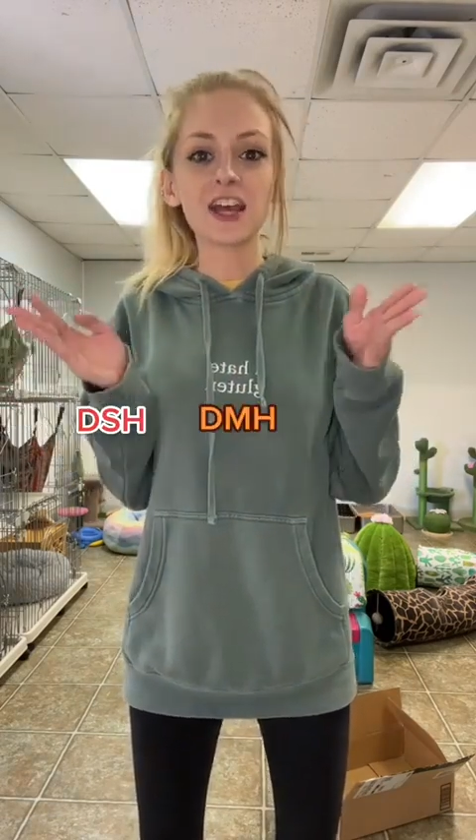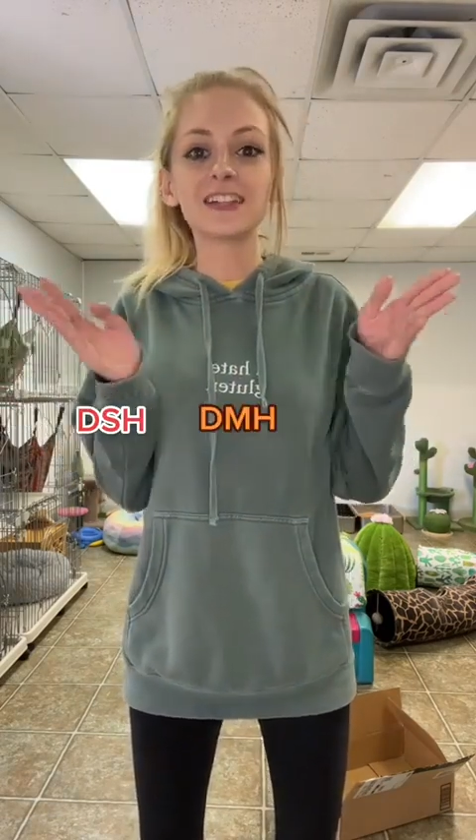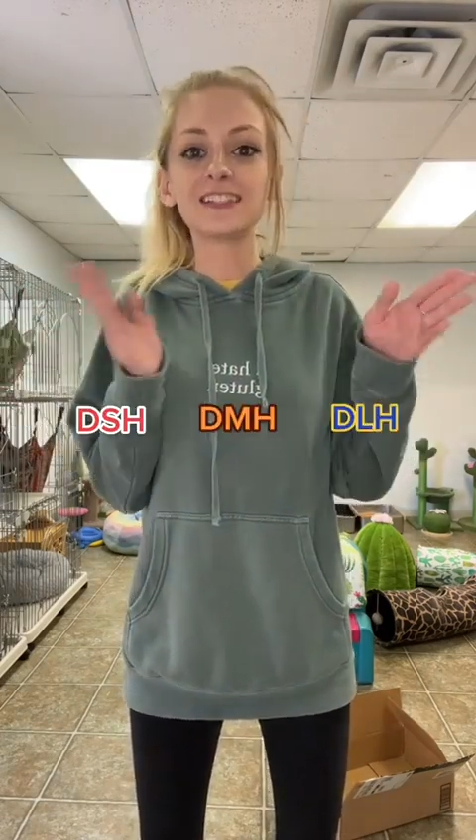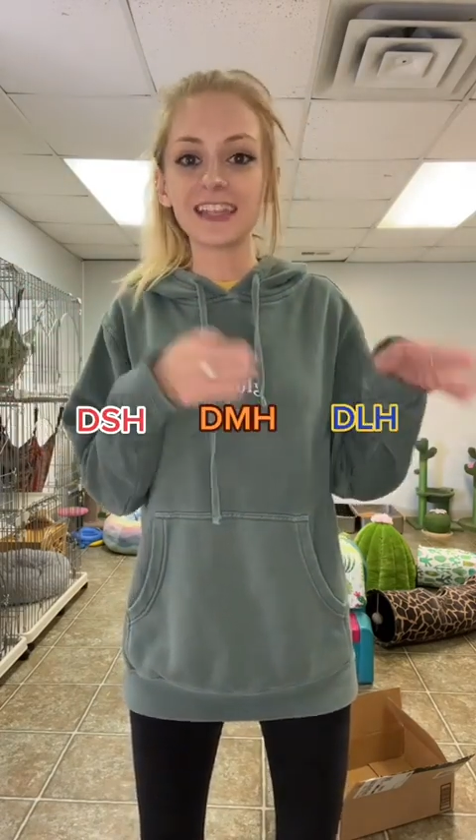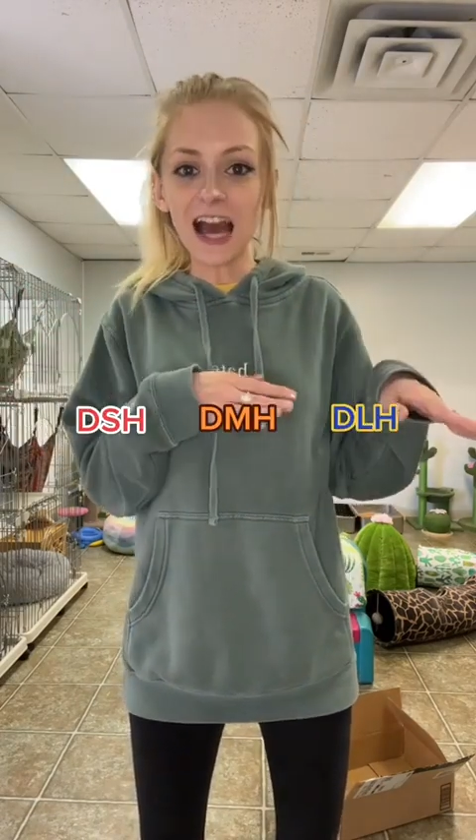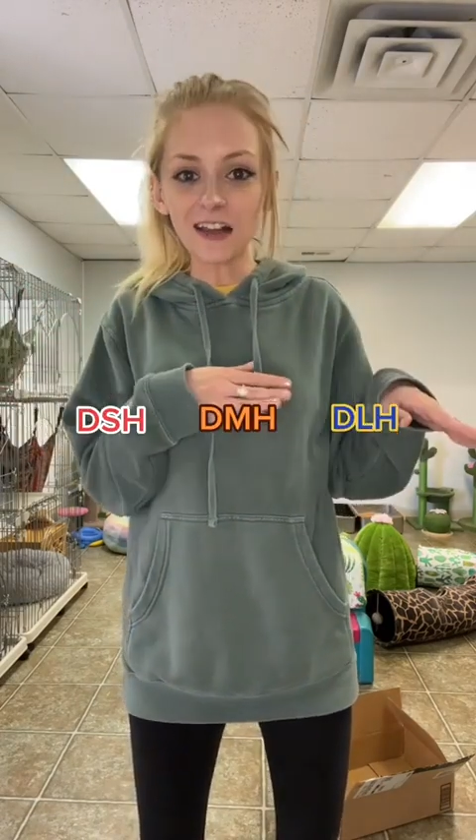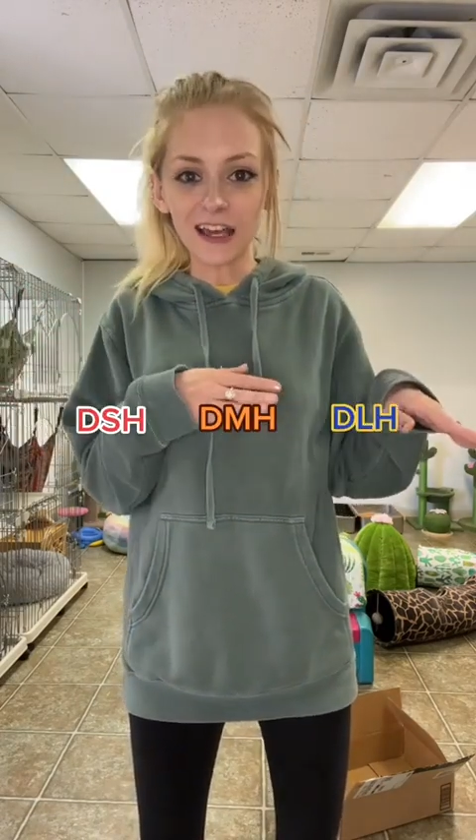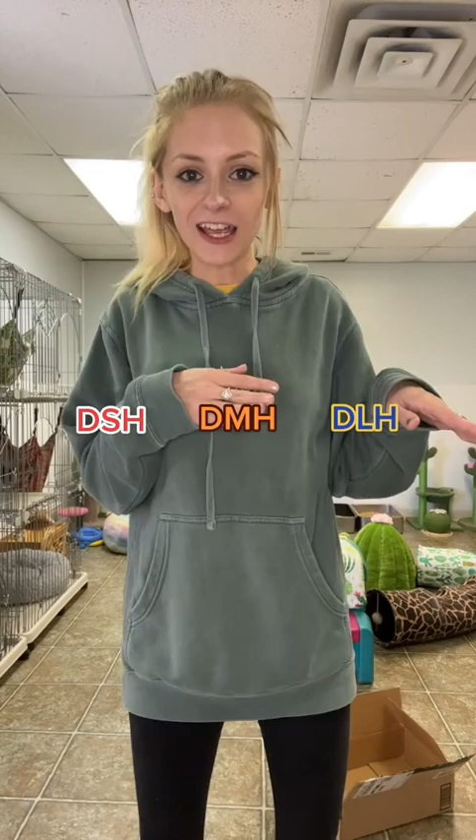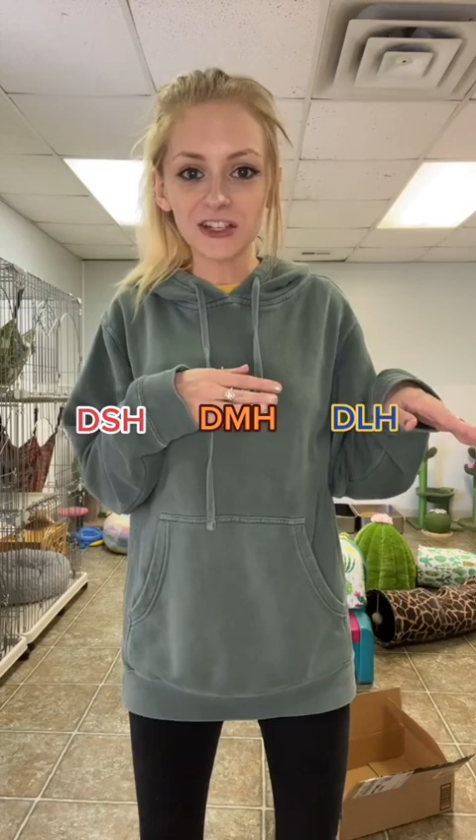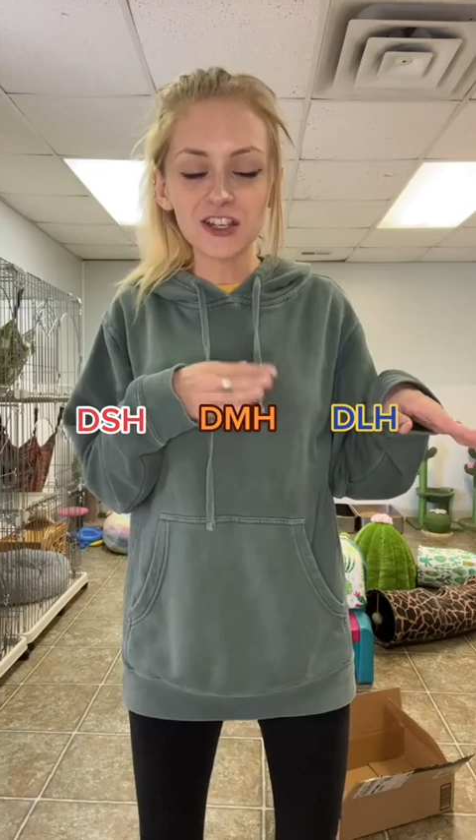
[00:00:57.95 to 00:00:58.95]
and
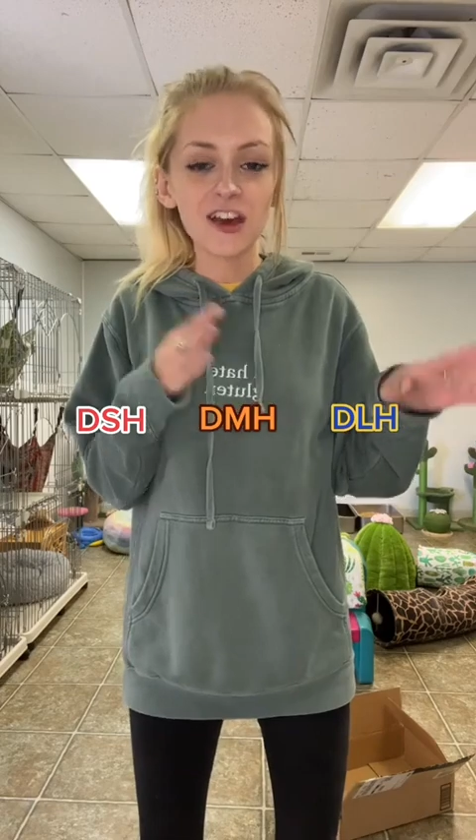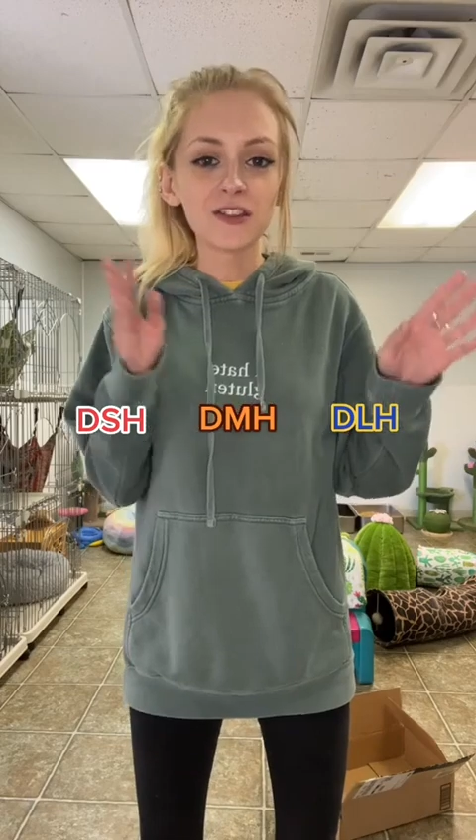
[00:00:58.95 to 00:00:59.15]
DLH.